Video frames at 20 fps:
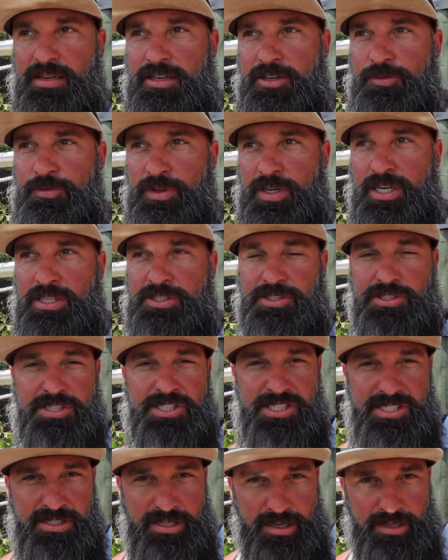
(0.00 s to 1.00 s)
if you guys are
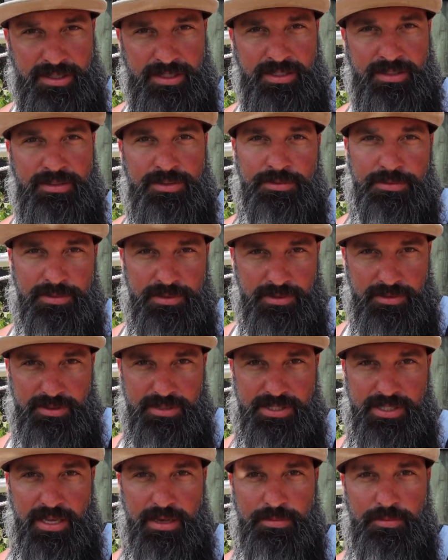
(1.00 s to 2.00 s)
studying the real
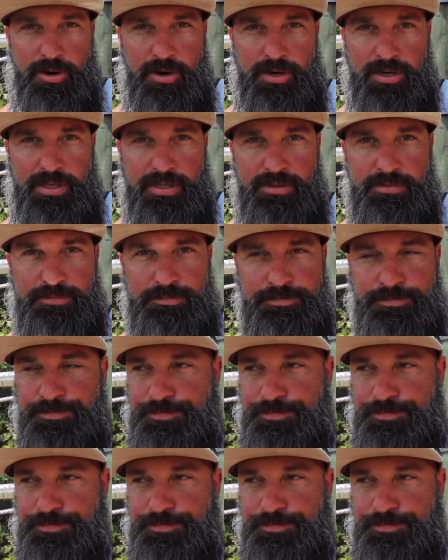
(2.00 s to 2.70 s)
estate market,